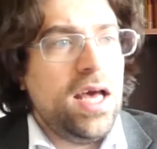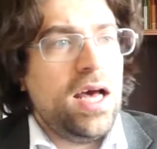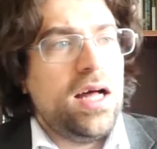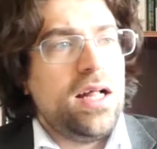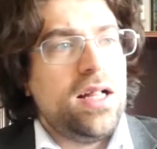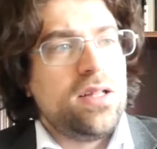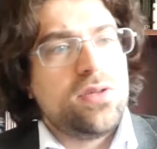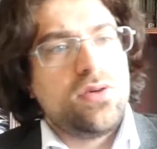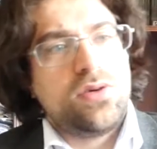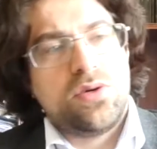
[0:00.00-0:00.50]

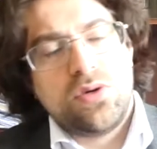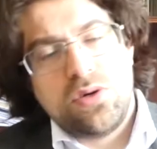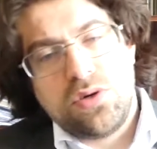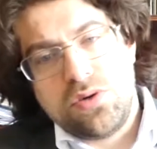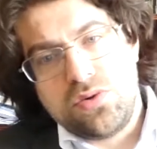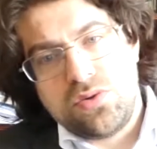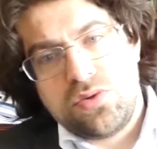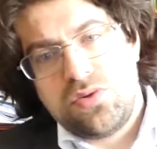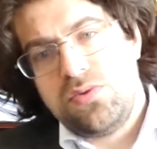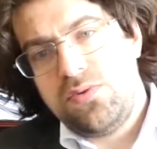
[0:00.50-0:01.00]
I'll
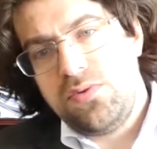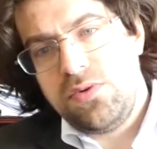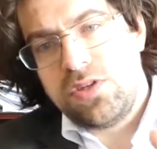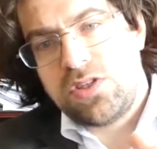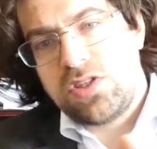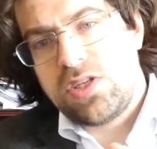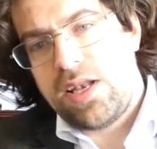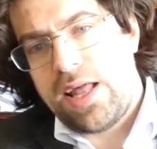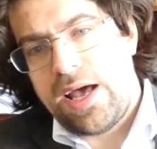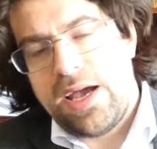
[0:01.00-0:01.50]
go through the
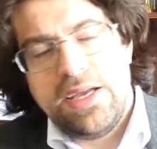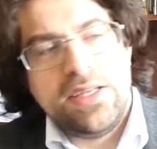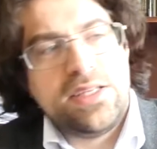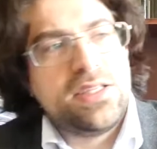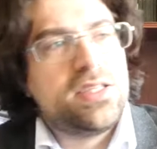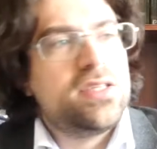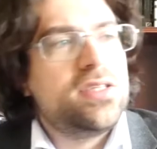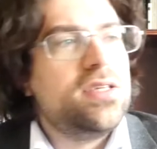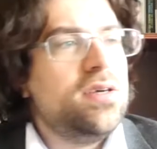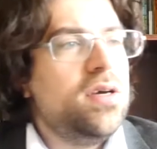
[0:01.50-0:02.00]

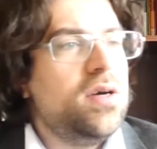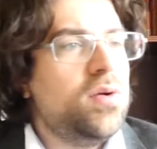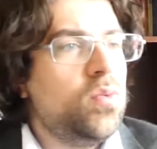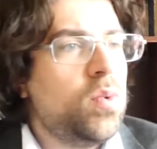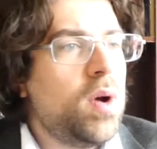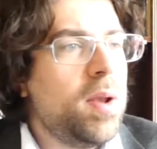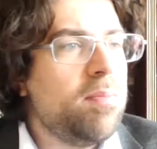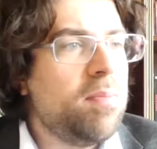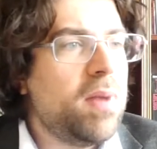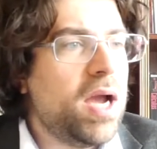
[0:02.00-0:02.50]
slides
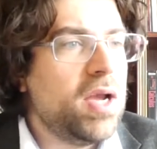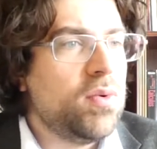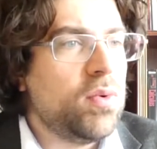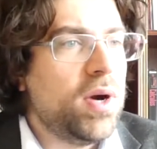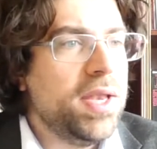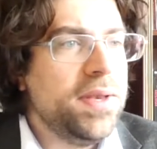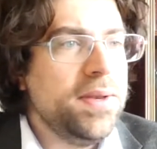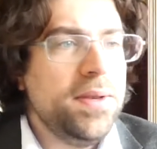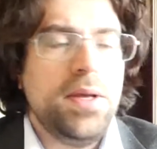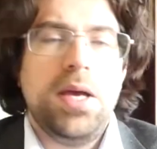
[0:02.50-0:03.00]
one by
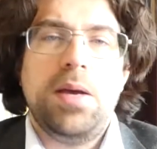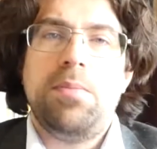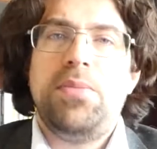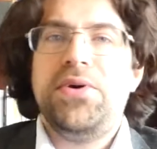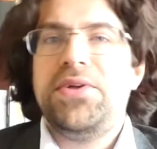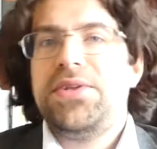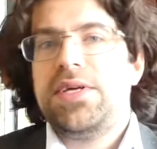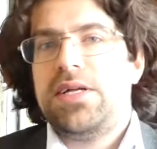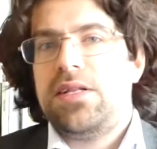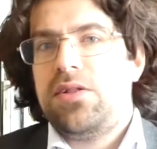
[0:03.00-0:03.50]
one,
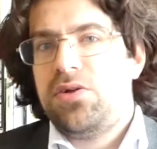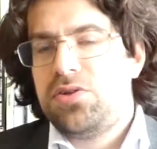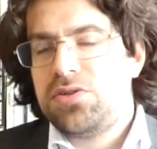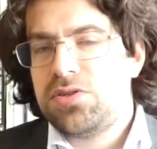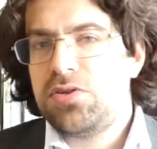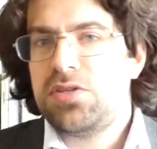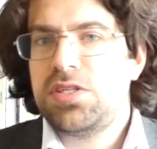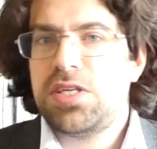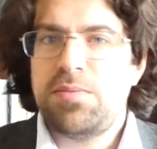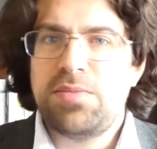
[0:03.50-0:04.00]
but I'll
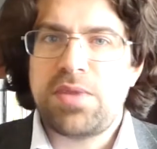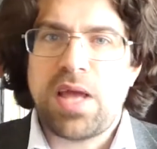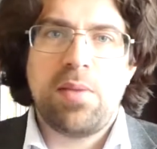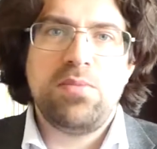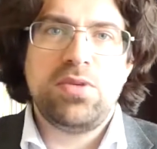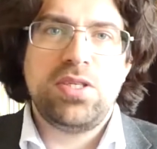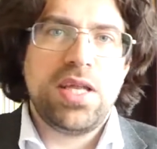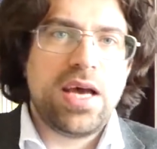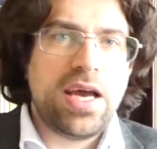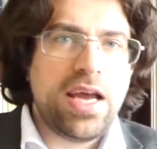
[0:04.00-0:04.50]
also
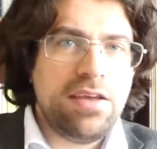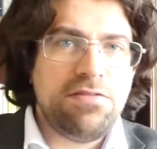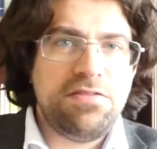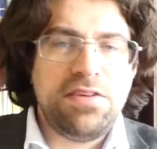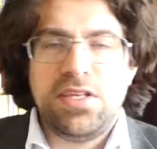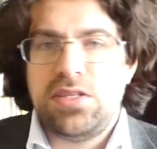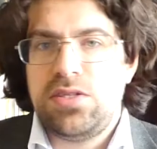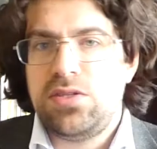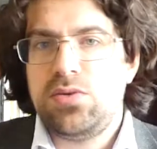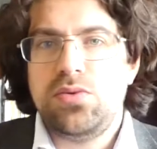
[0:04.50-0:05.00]
sometimes dive
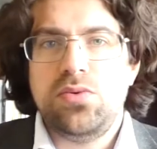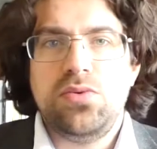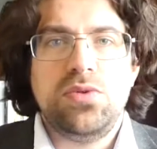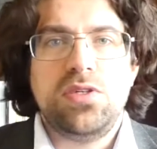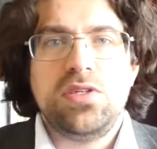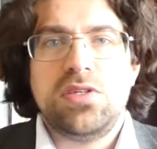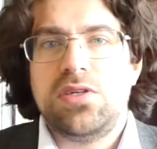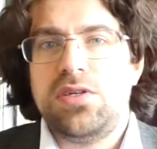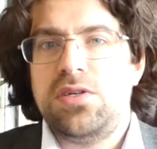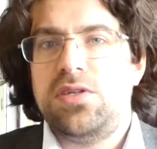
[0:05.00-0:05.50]
into
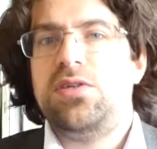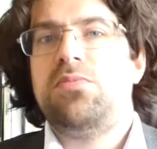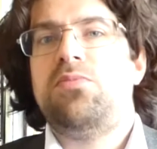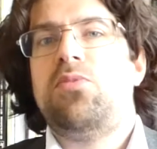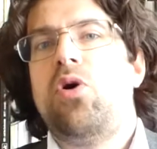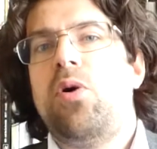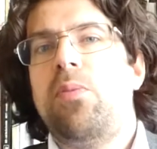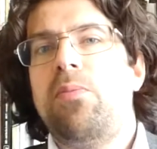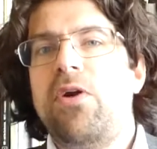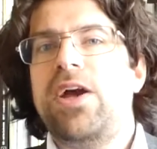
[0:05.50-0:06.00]
the
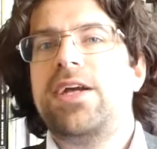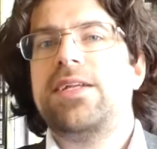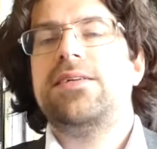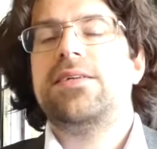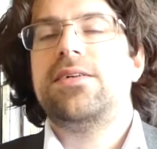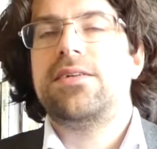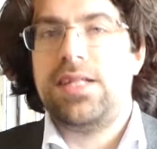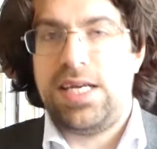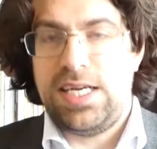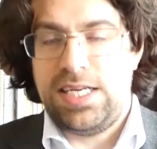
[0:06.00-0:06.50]
more
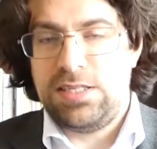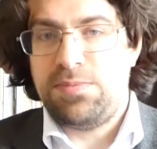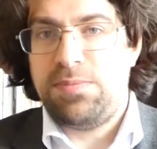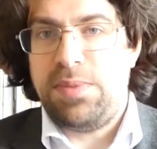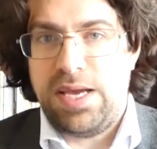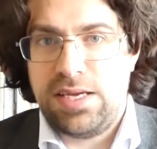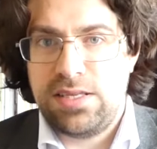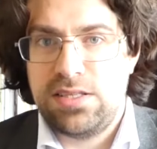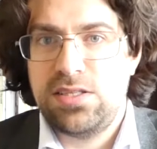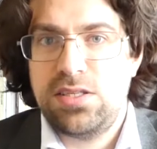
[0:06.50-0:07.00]
practical
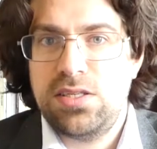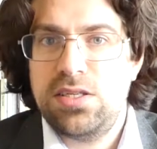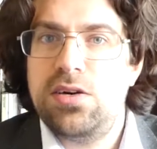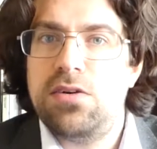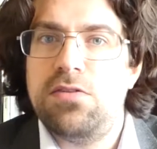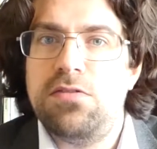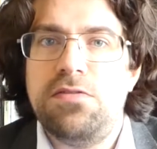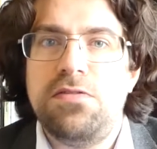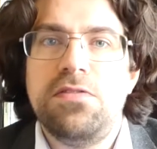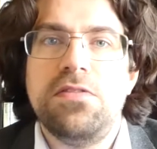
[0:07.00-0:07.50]
aspects
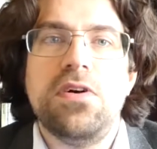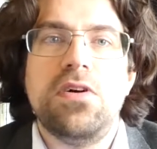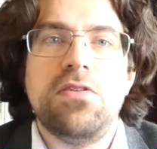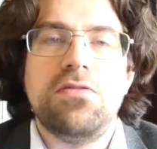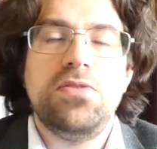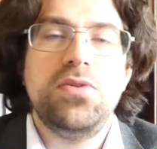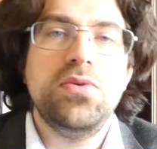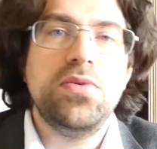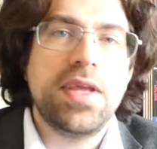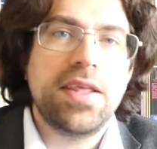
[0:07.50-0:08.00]

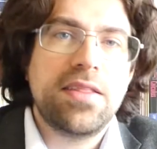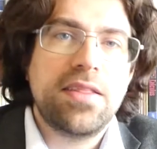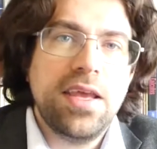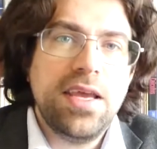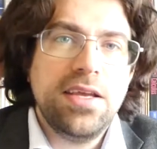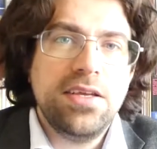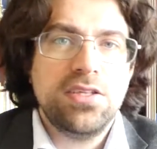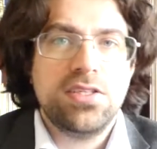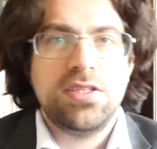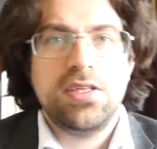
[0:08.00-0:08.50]
of doing
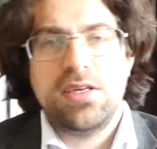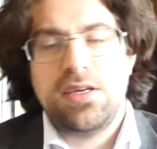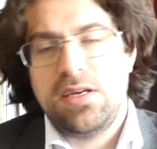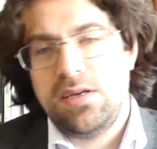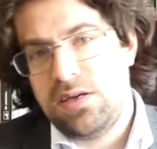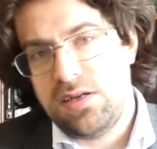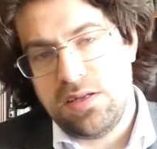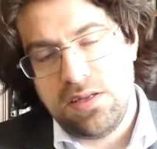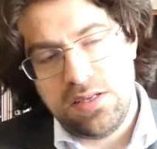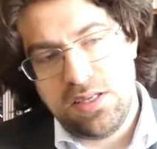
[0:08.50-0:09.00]
things.
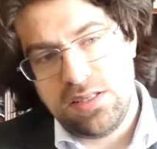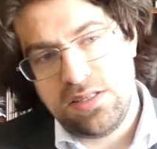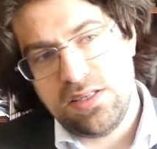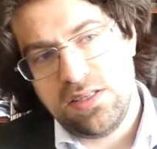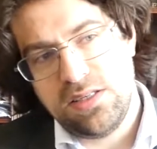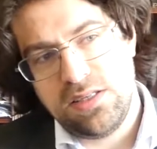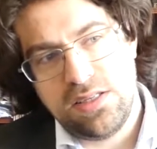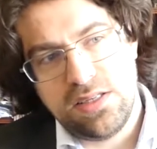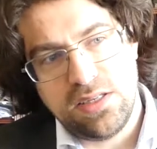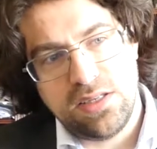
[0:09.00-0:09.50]
This
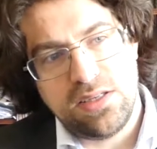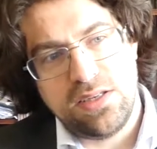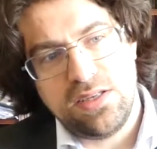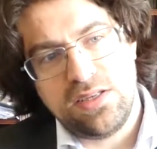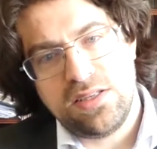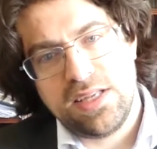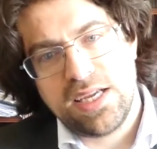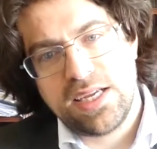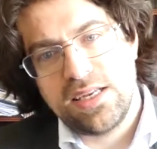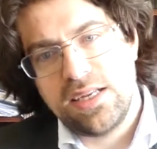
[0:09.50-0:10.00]
is the
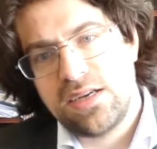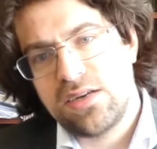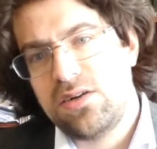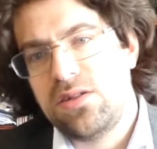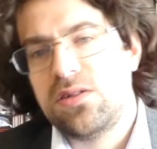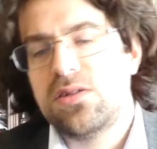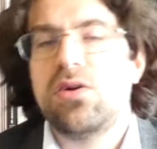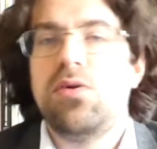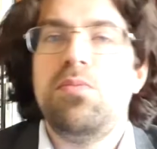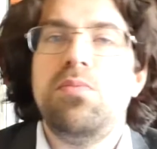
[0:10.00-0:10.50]

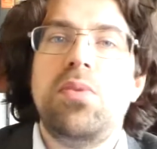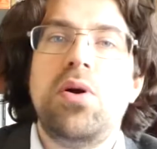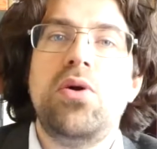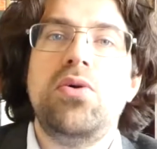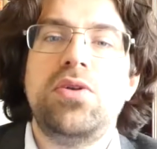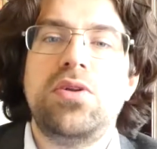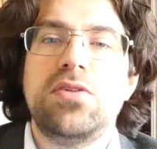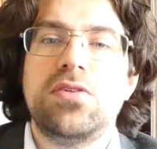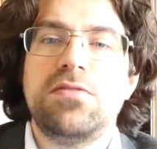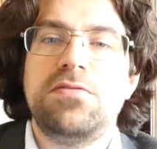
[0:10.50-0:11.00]
technical
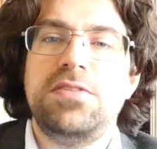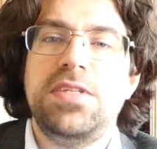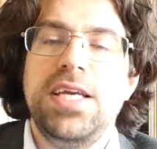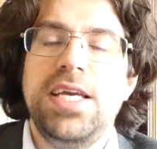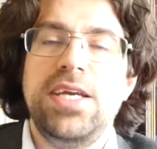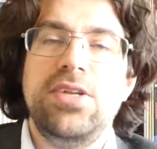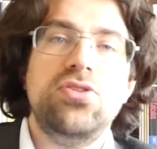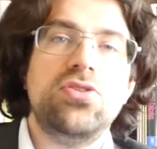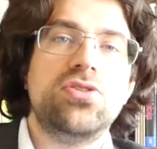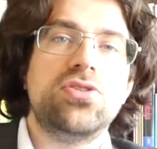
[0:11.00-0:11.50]
component of the
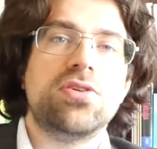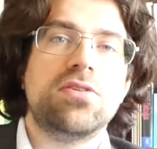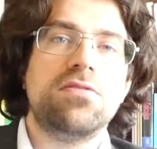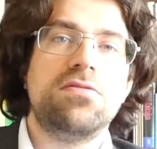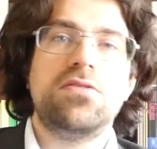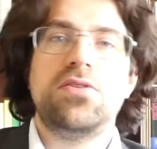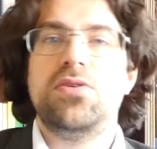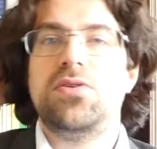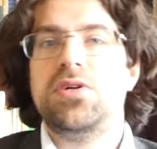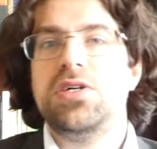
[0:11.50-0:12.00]

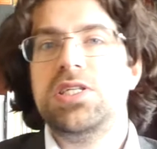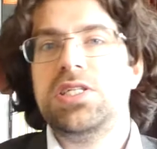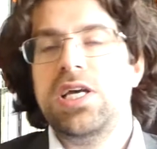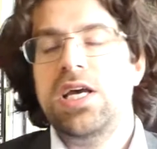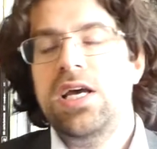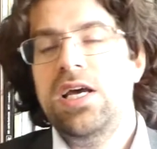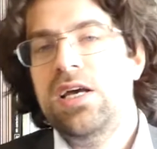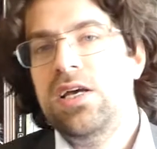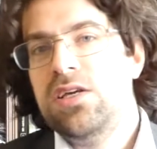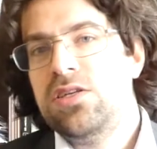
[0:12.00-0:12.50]
EduSurf course,
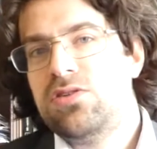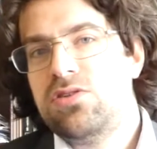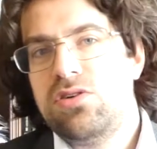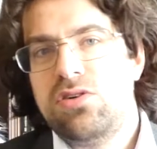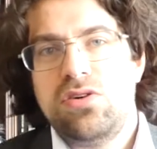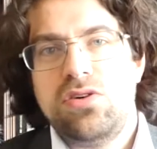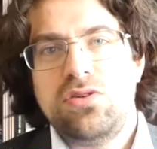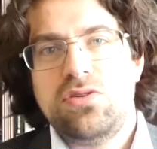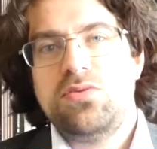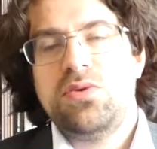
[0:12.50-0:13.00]

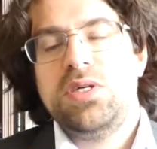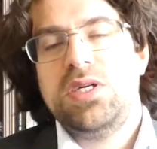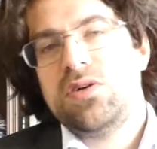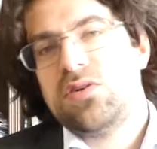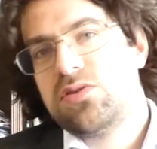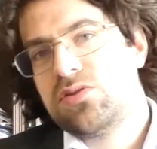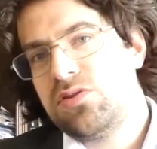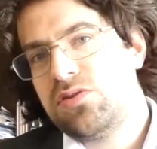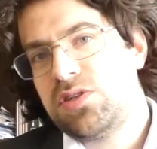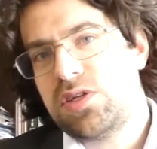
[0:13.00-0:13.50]
So we
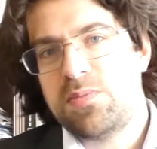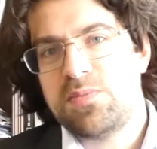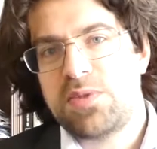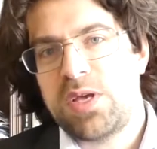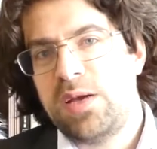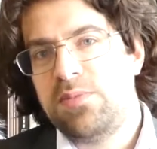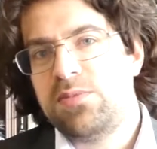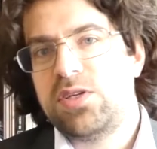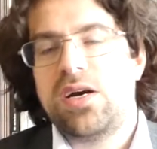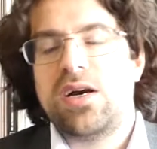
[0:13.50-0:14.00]
also
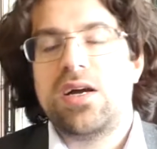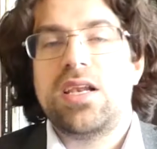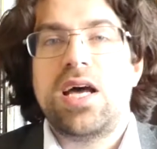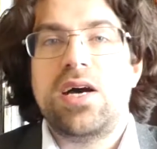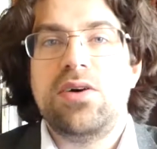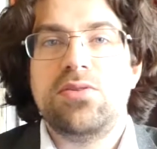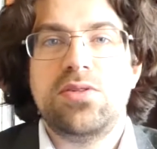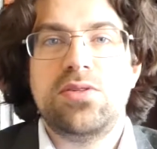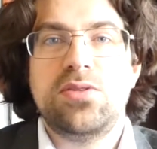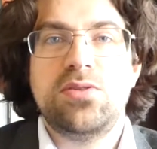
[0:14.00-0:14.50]
sometimes are
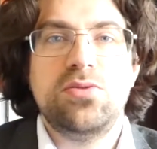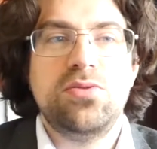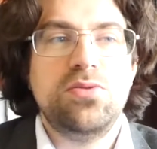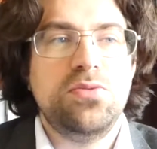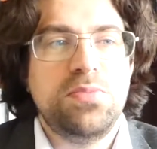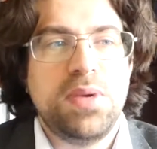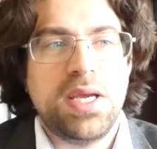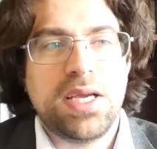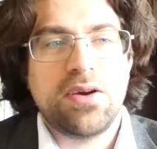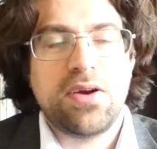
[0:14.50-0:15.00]
allowed to
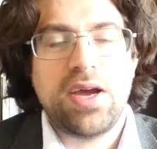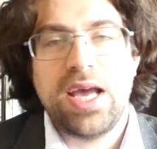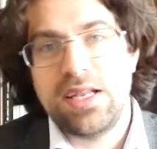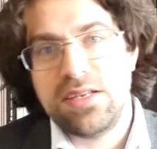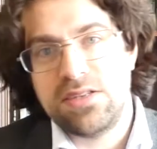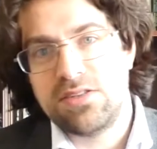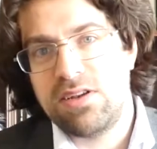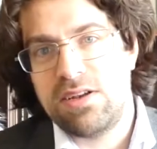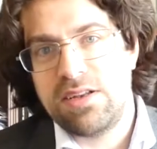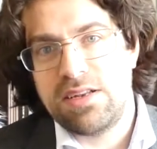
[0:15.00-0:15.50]
make our
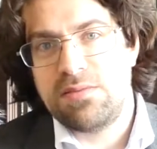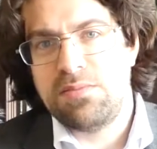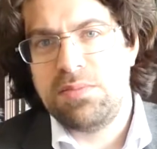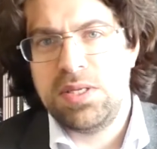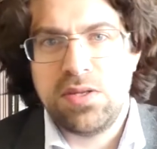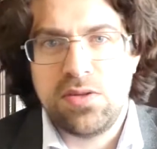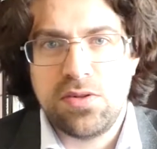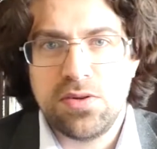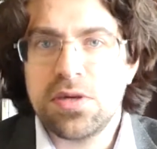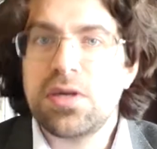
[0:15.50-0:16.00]
hands a little
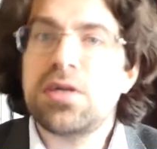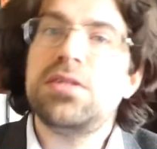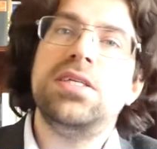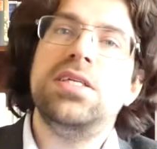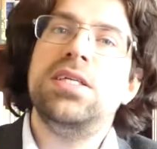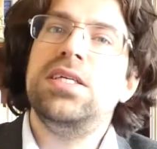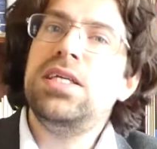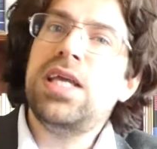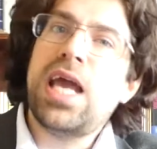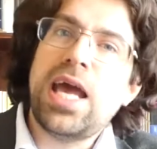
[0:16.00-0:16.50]
bit
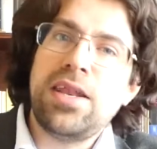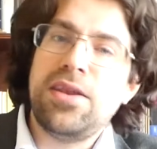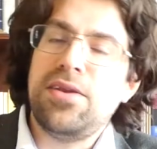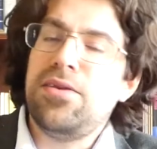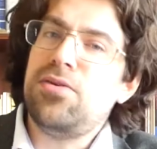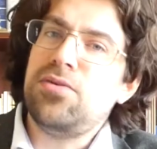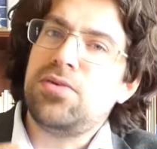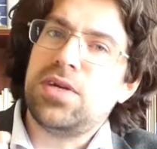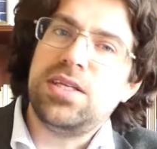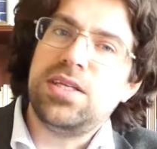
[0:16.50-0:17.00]
dirty and look